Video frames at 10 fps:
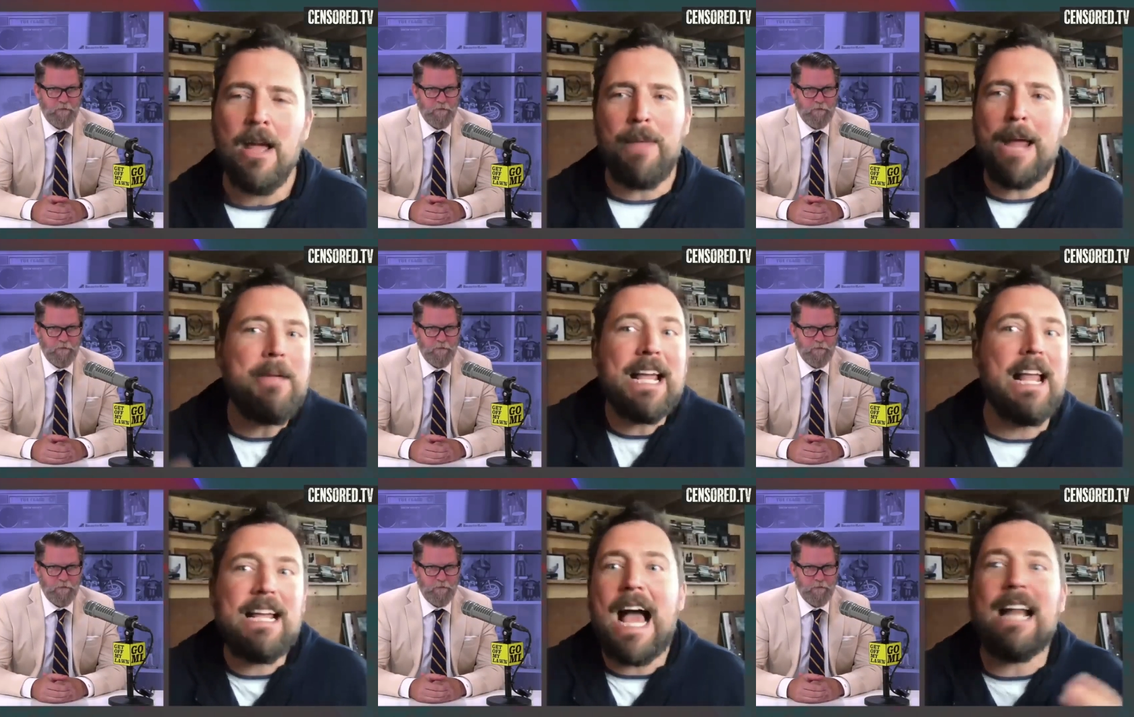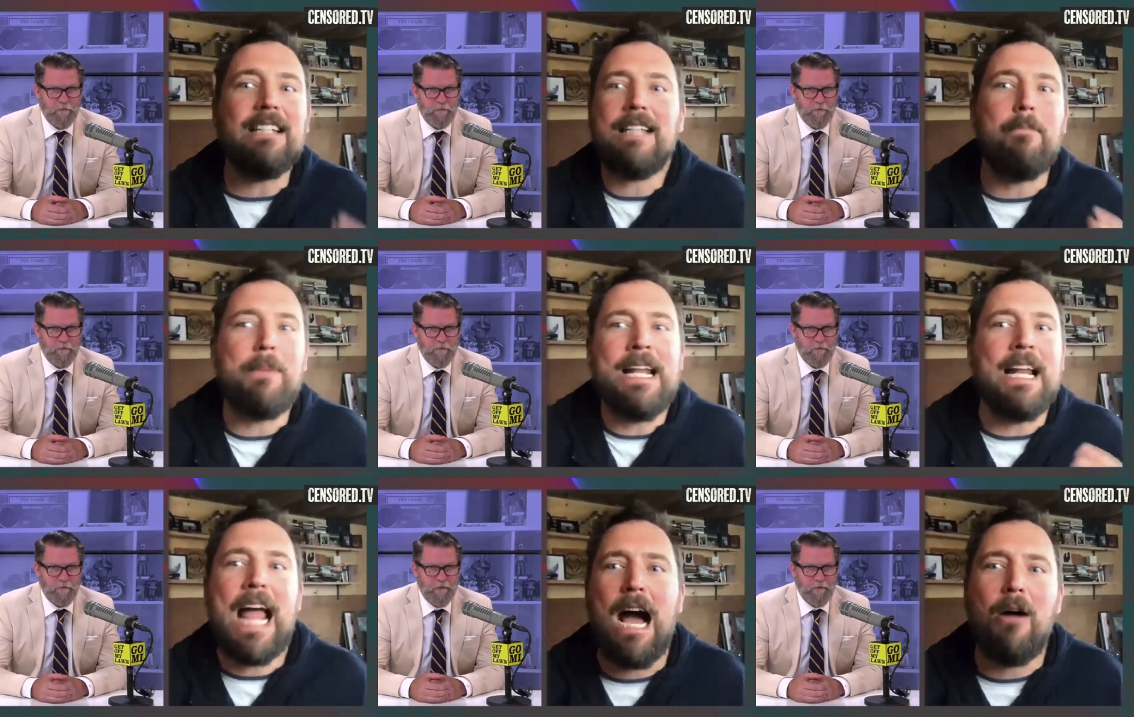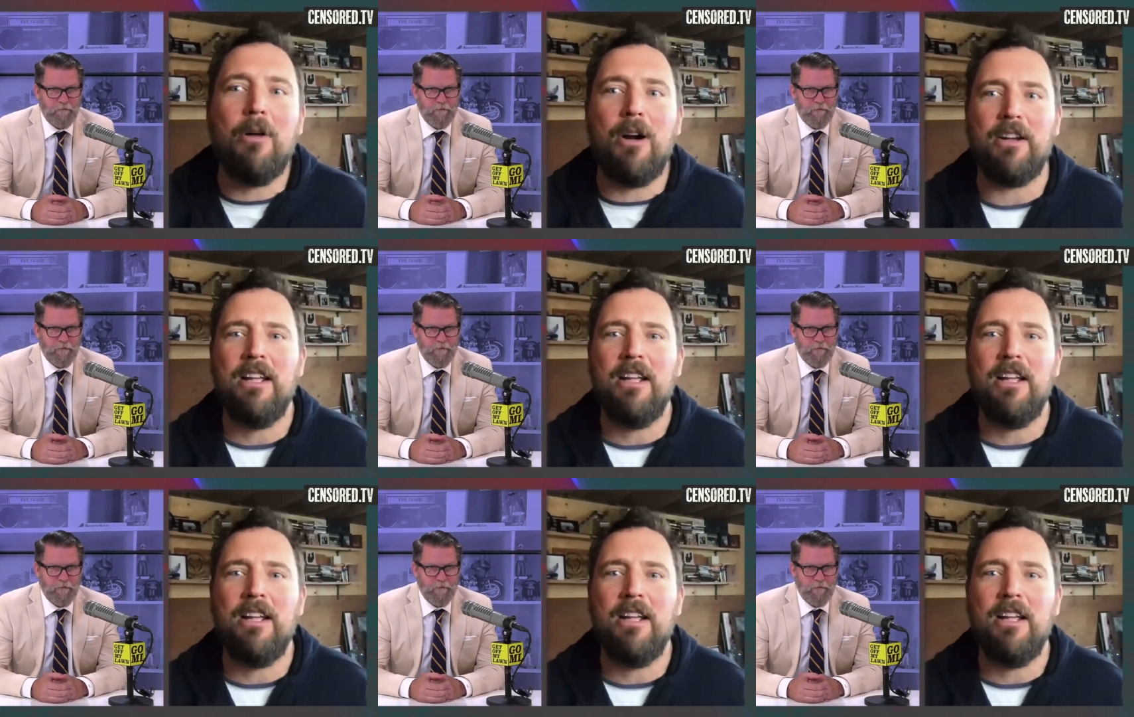Speaker 1: "Baby, you, got to stop being a coward."